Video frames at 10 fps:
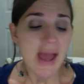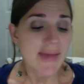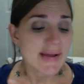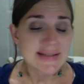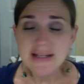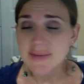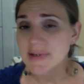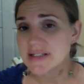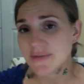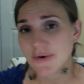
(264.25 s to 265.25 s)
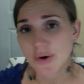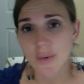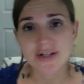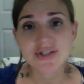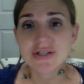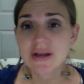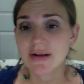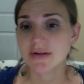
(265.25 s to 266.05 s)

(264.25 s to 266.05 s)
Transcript: And that's going to be a different question or